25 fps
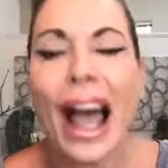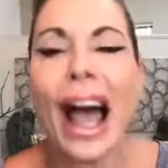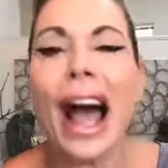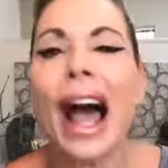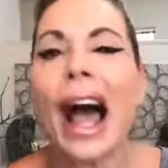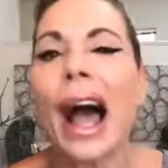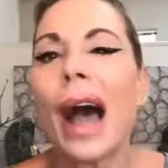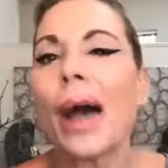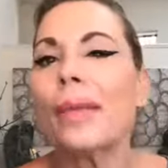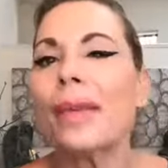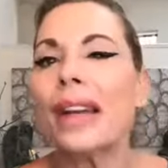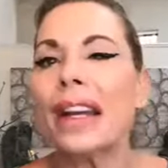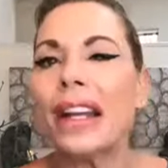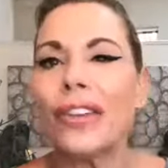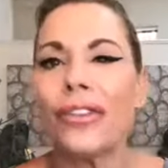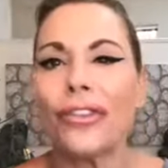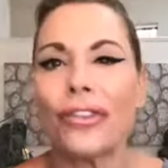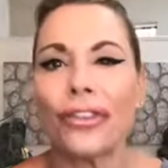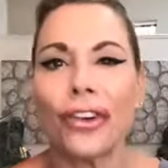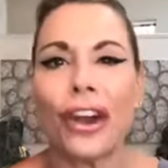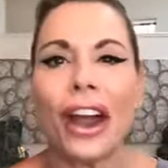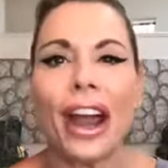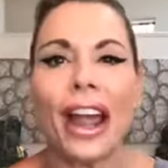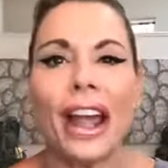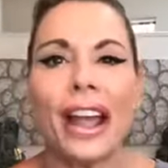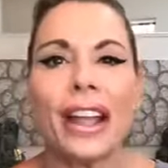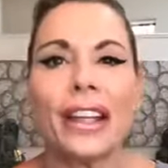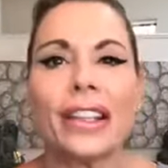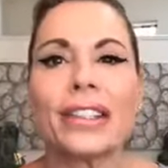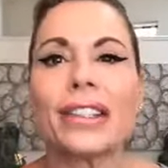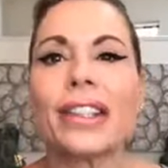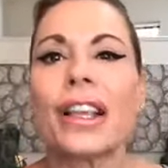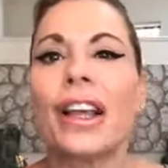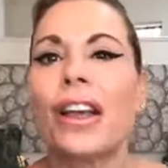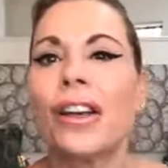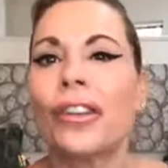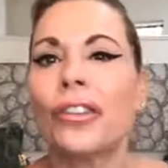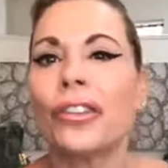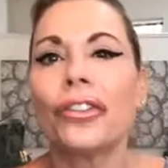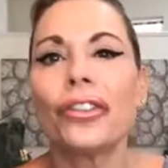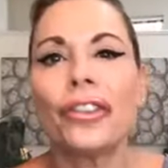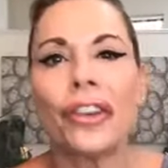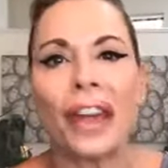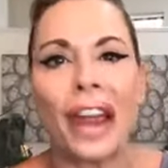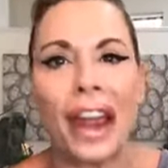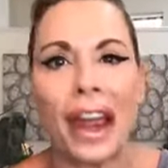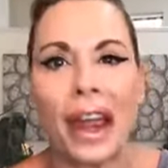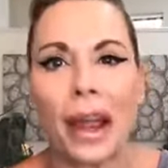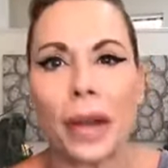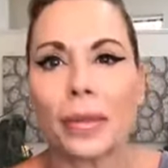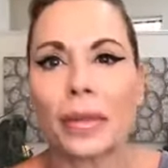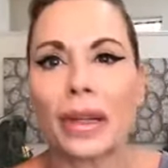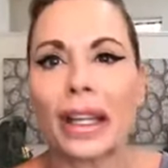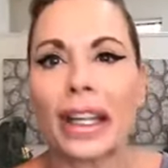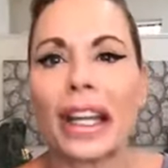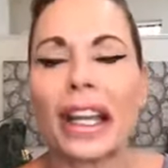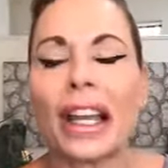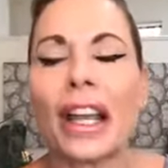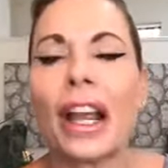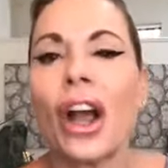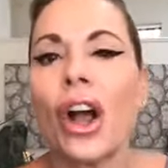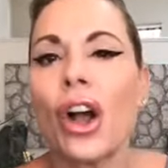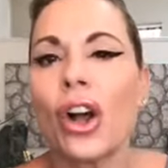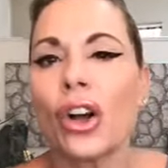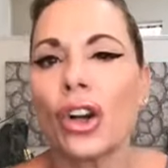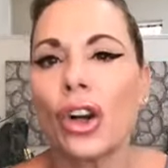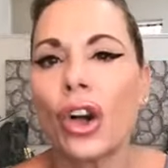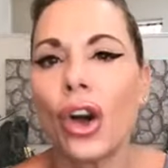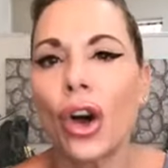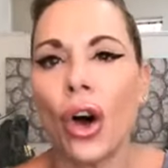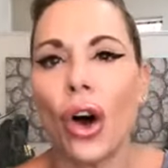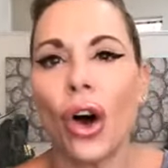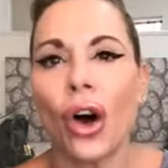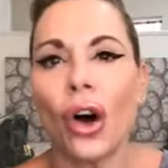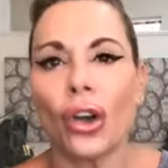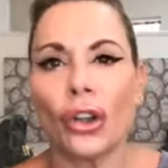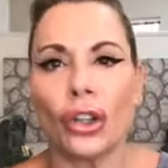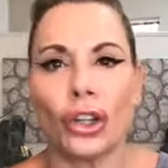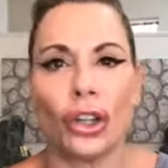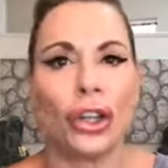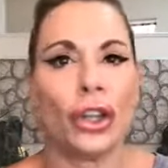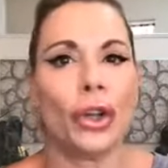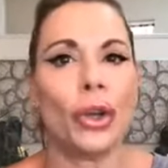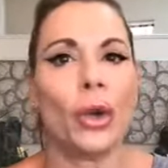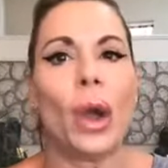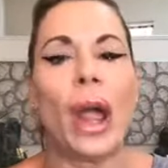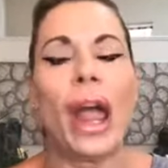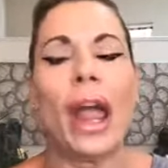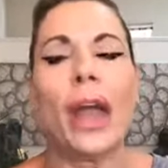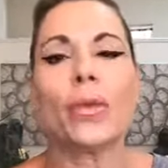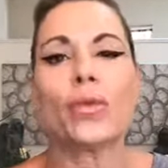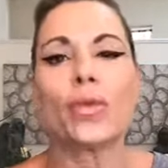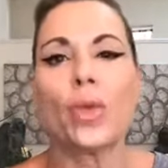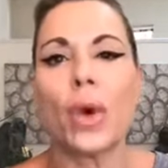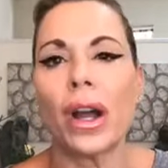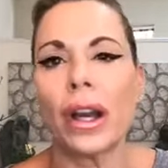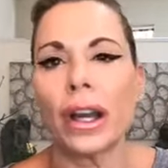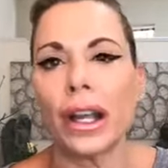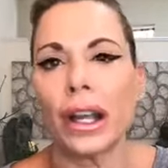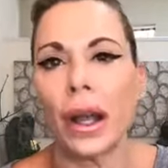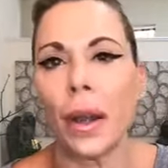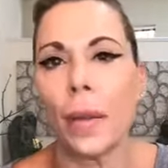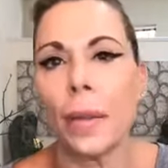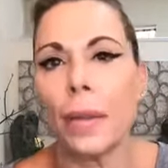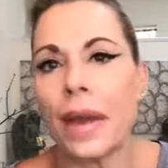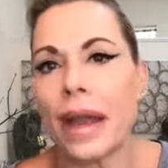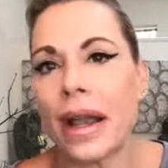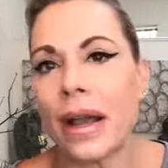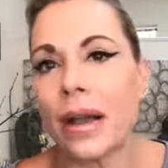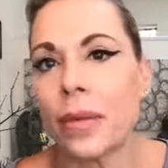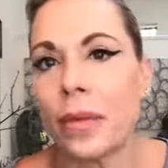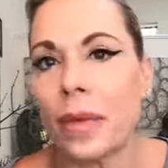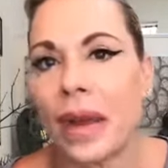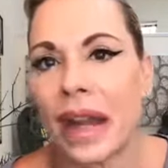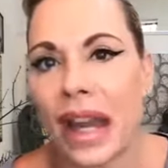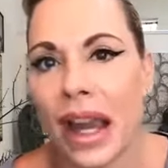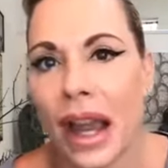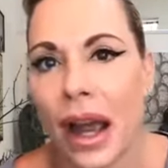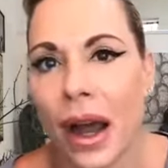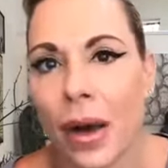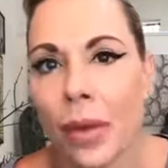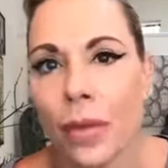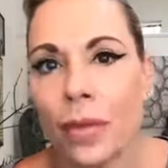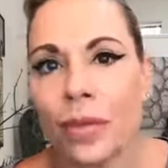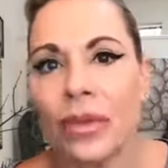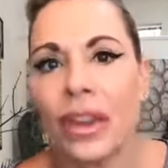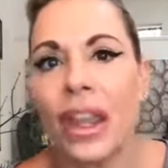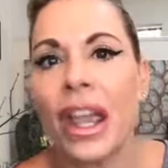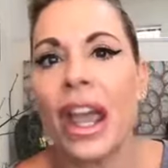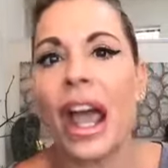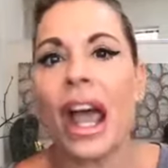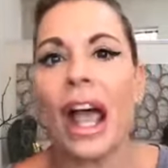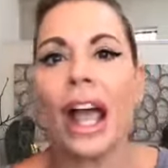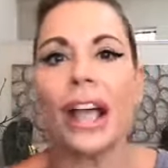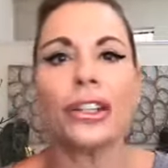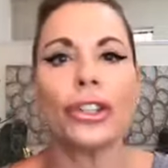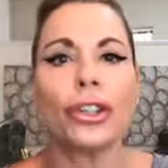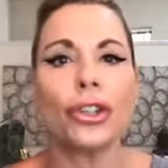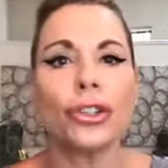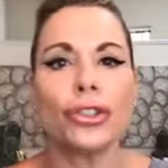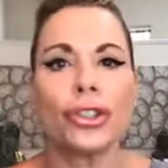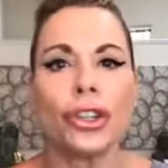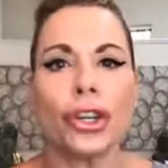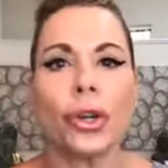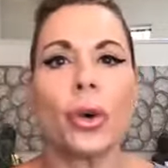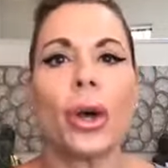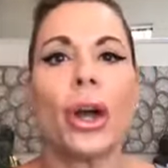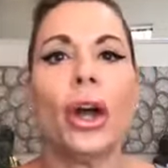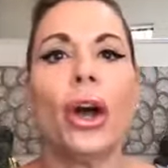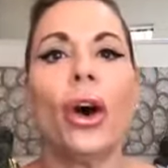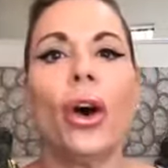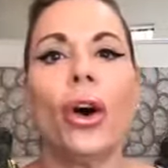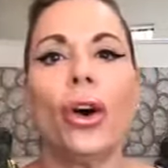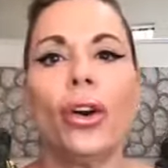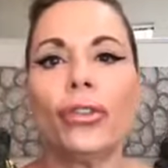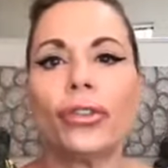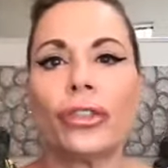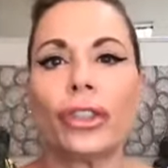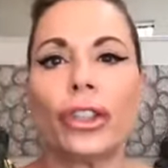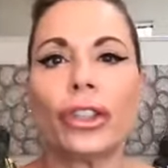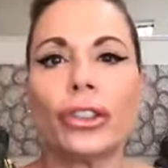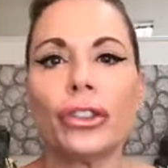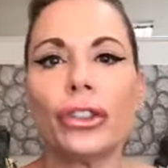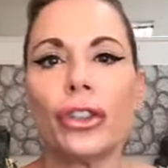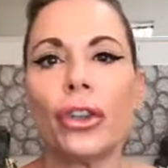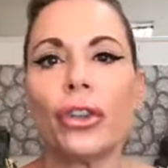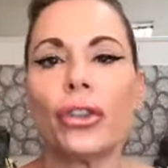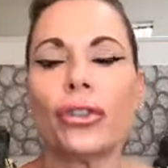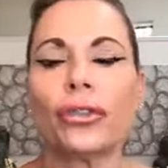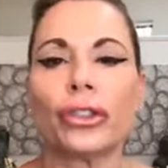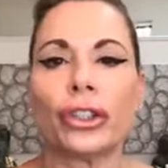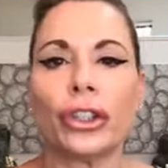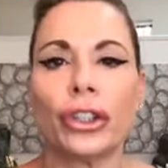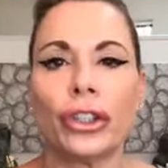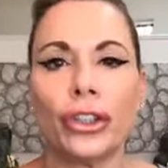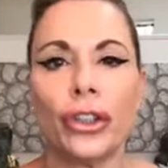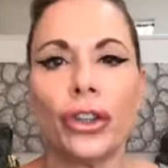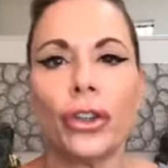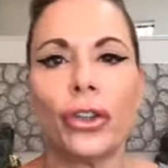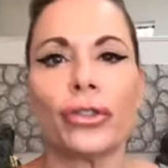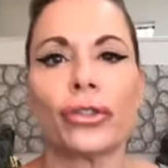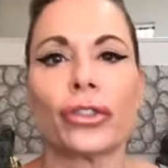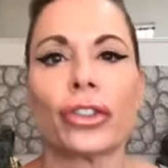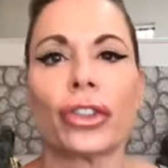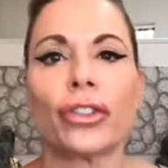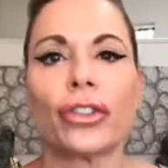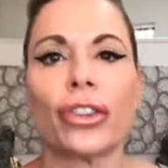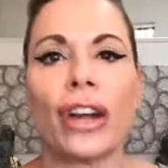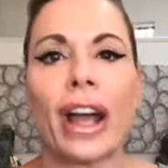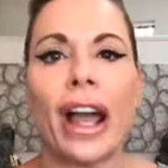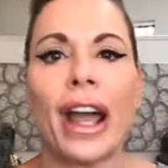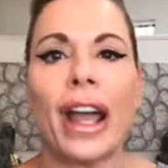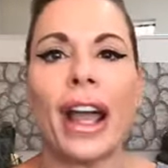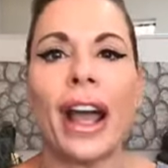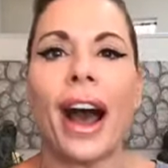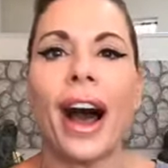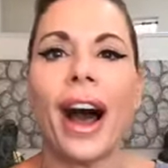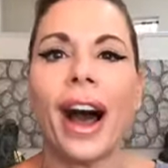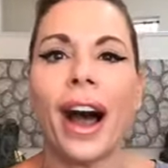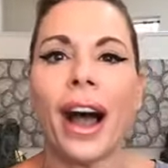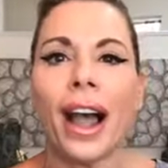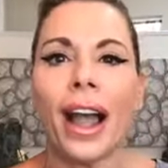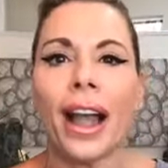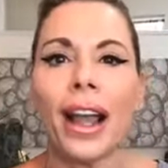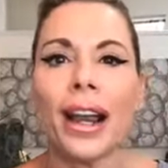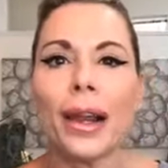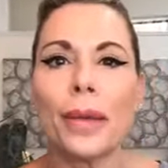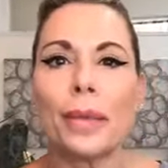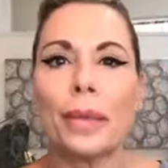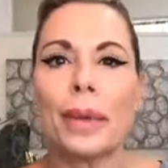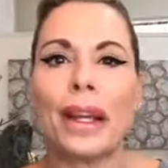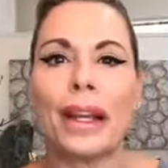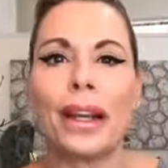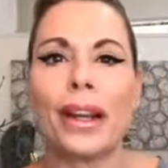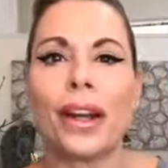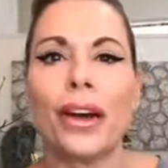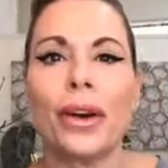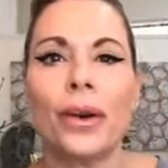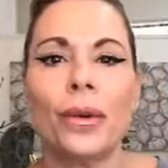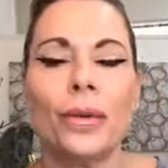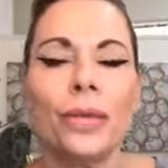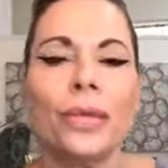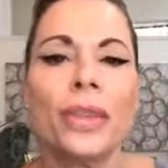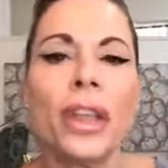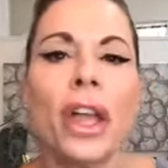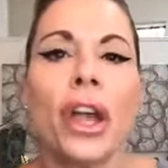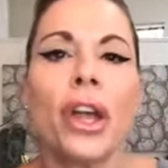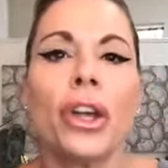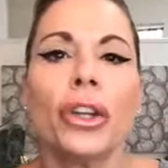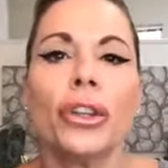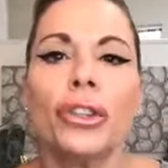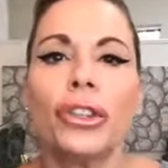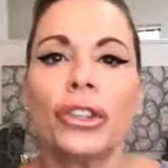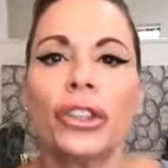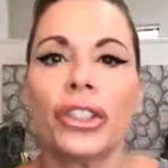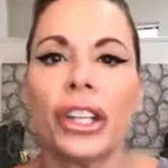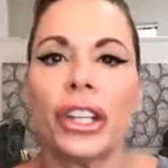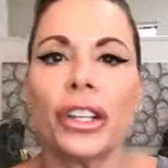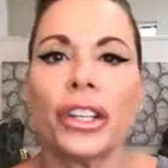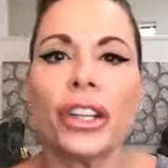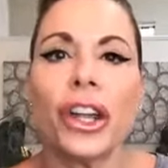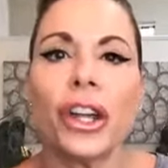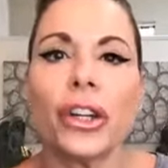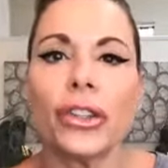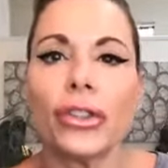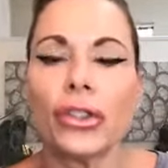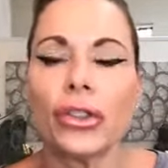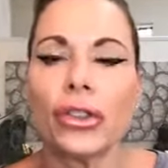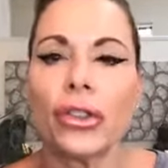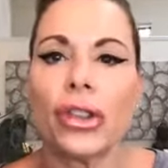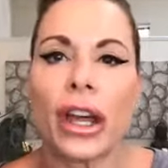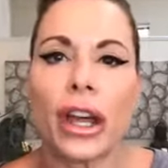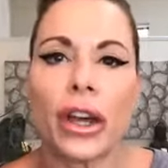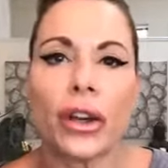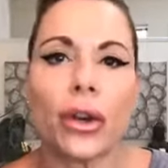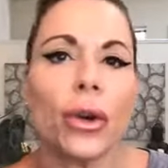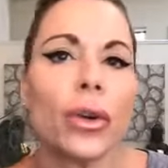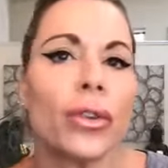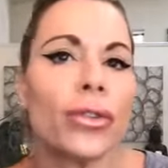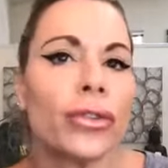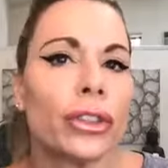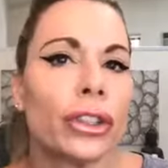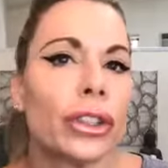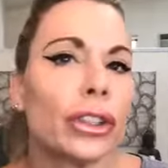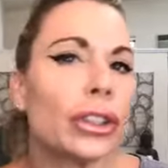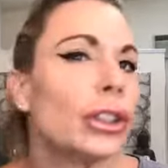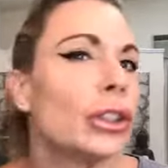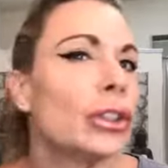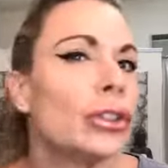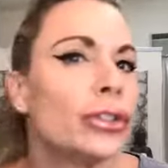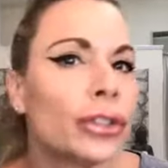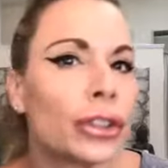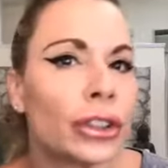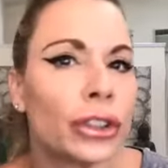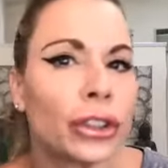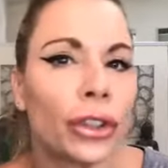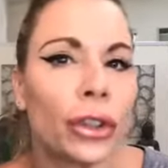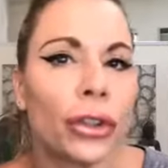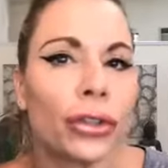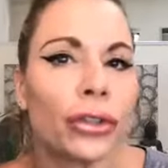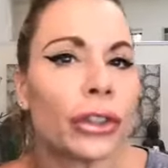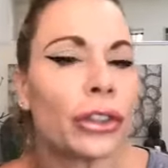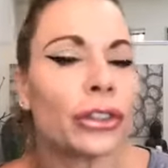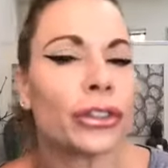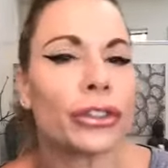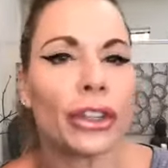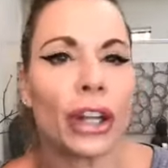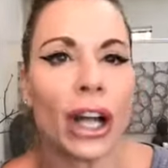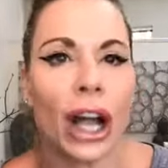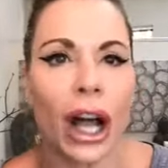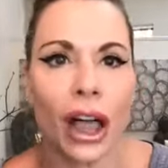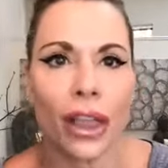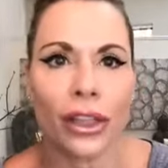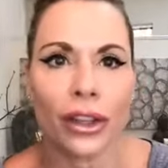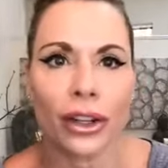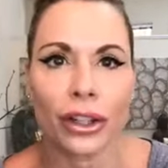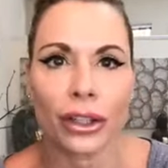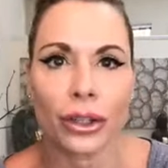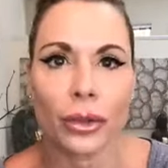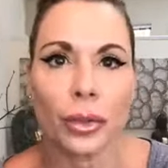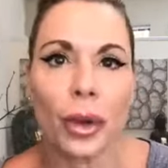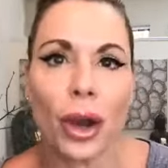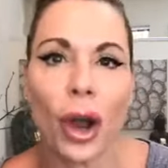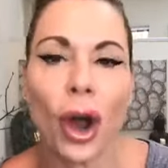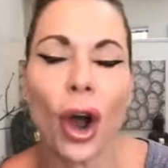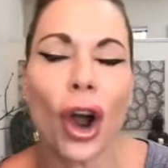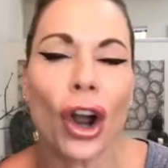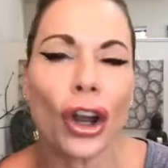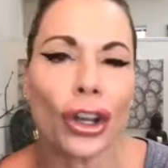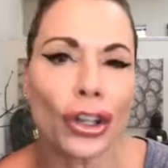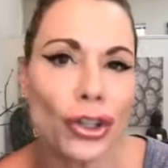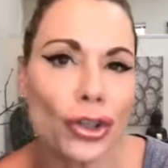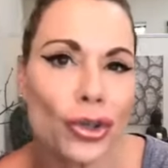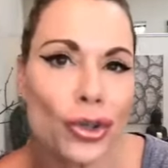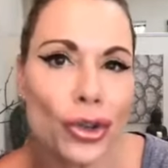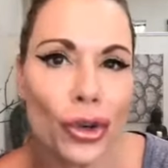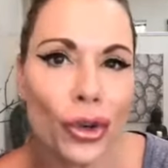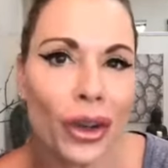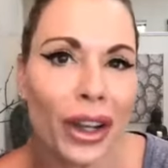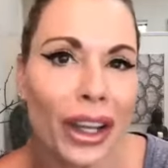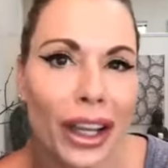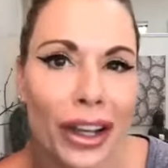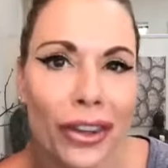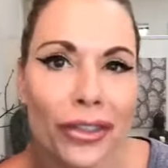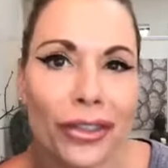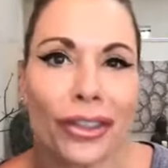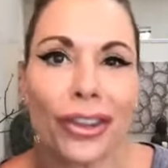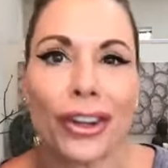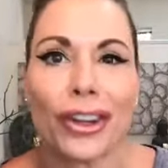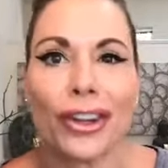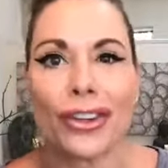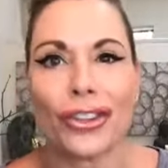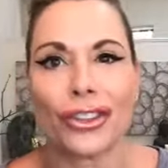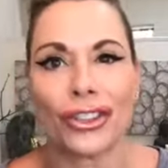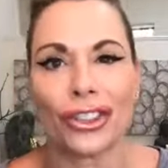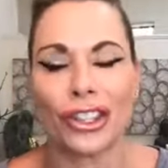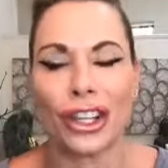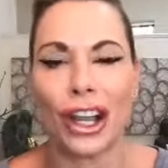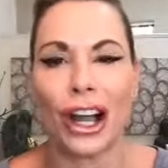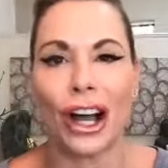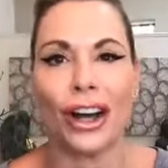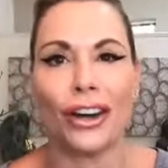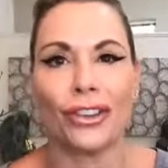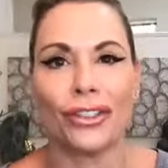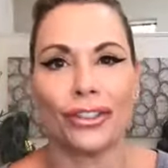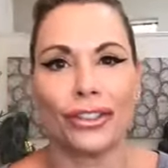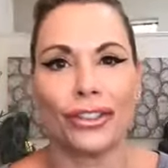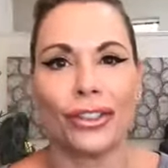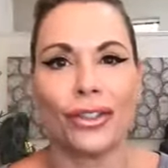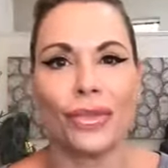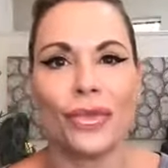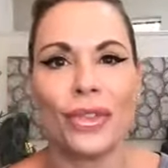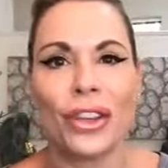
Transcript: How many friends family call you and wanting a pick me up. And you do it over and over and over, right? Hi, Lapido. You sit there and do that over and over and over for others, but are you doing it for yourself?